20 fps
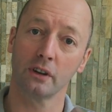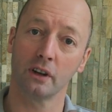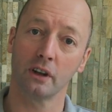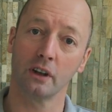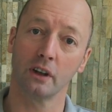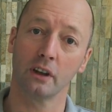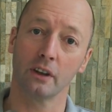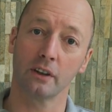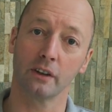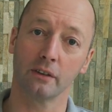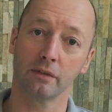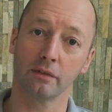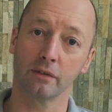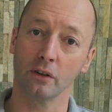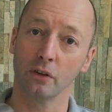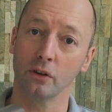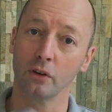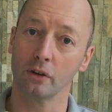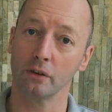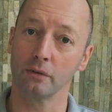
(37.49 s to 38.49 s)
the
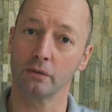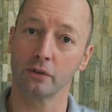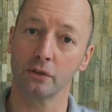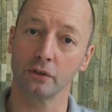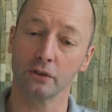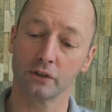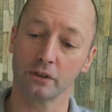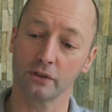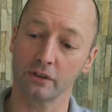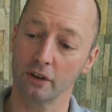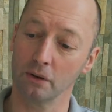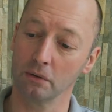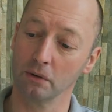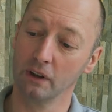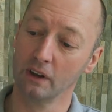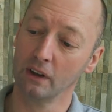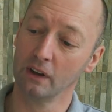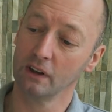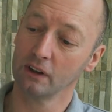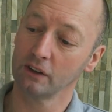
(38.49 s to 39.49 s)
floor in front of you.